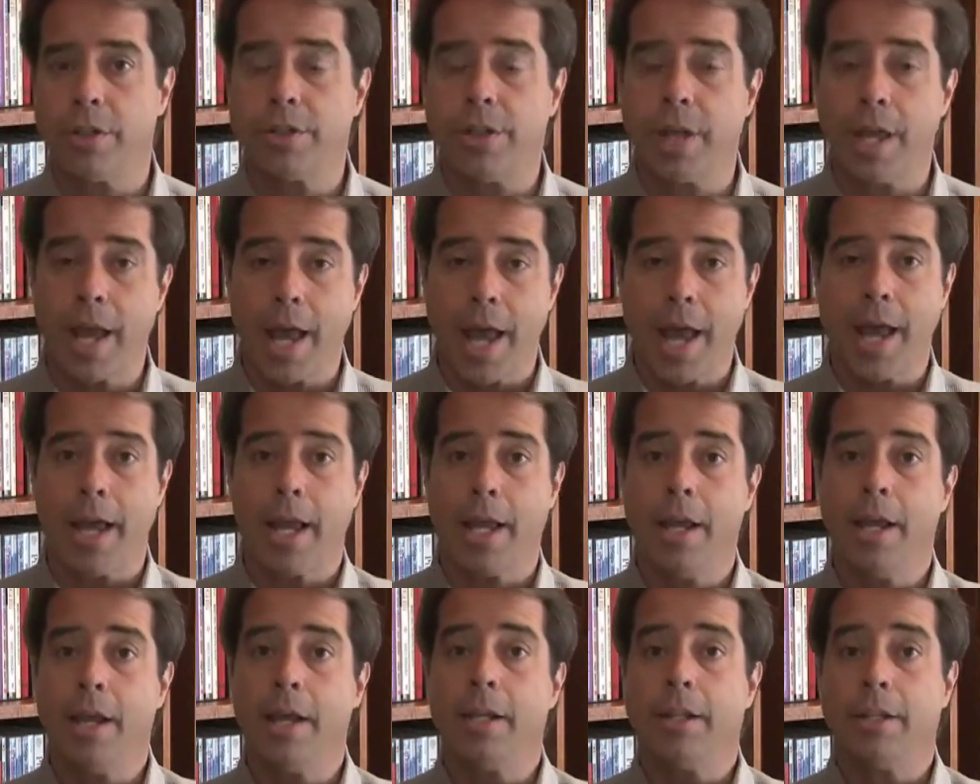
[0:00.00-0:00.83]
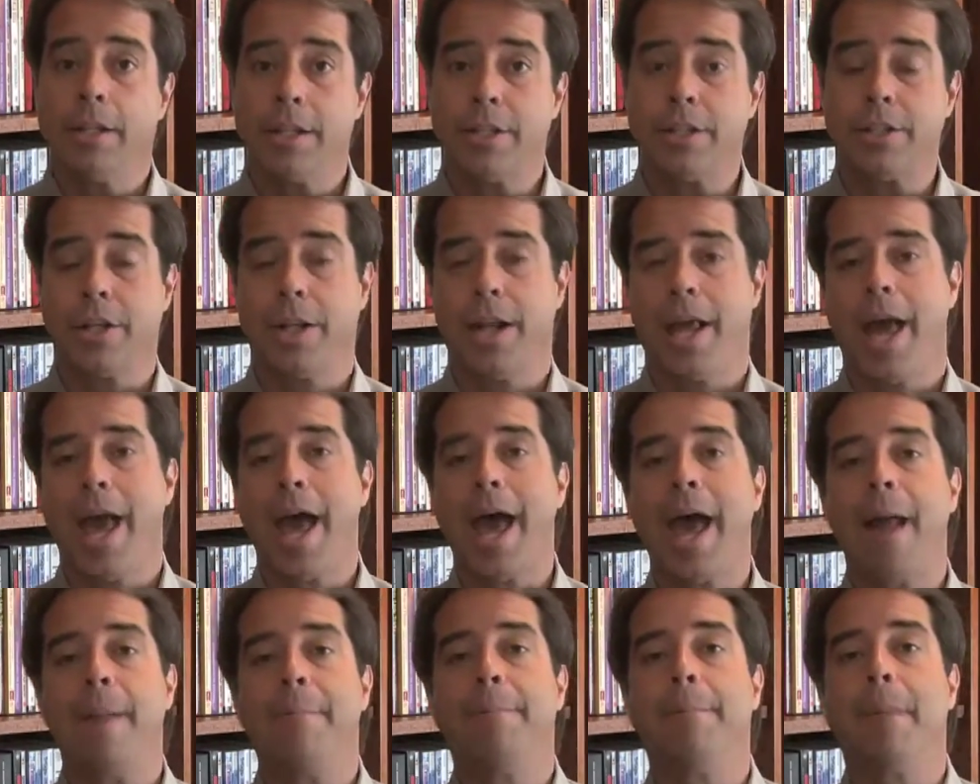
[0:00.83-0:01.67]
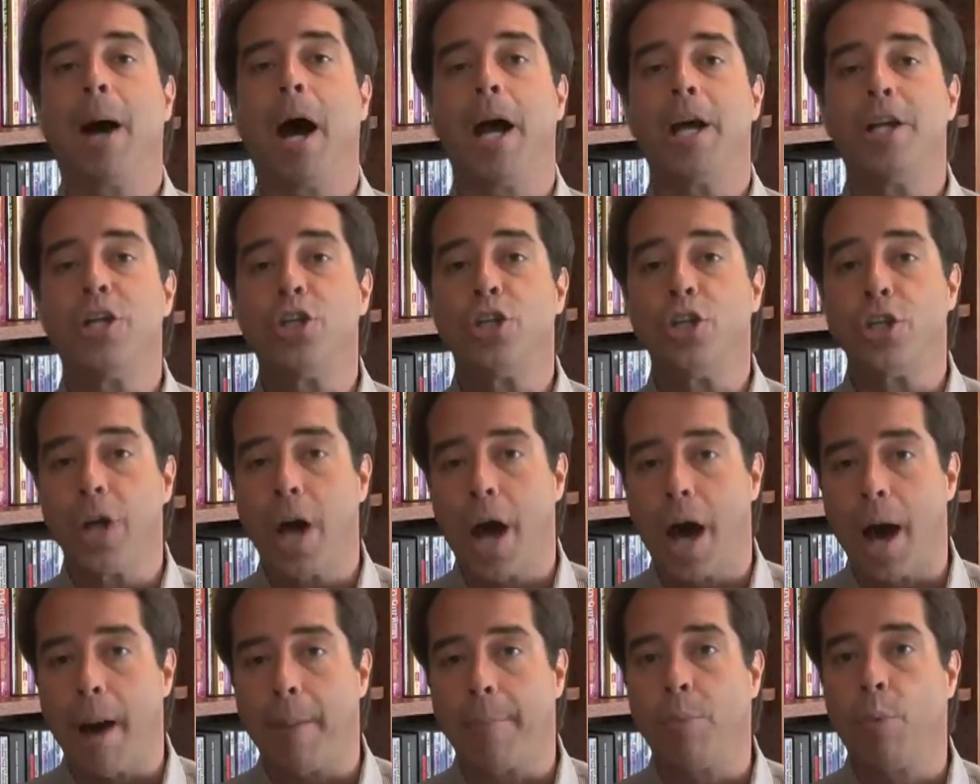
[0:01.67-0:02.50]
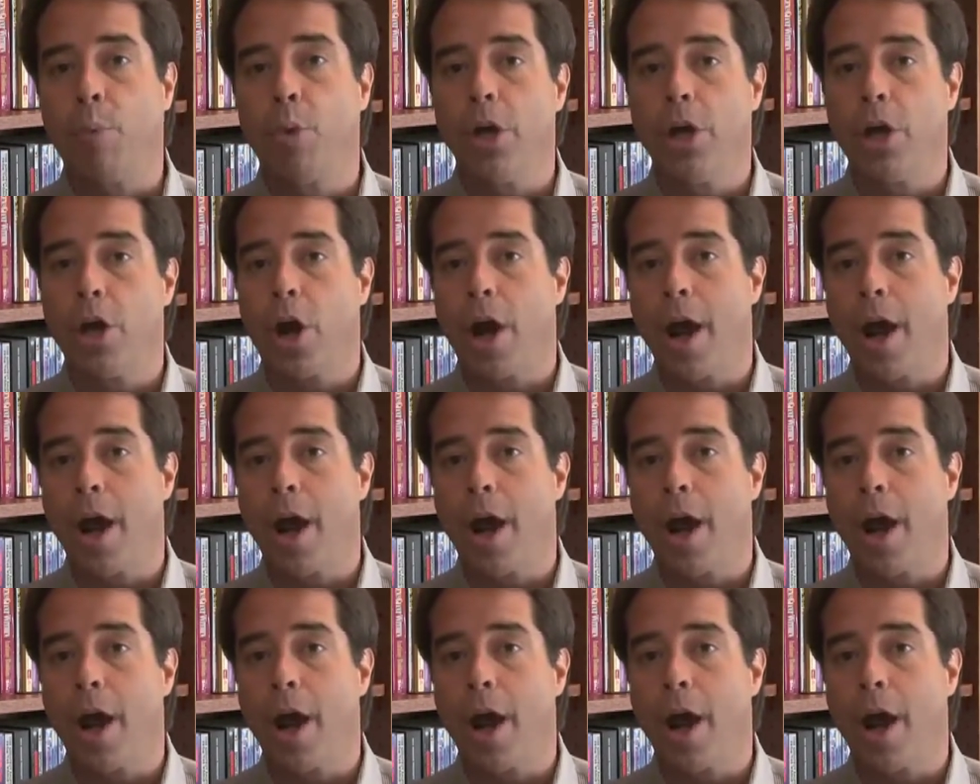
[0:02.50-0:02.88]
Say, hey, listen, at my shop, we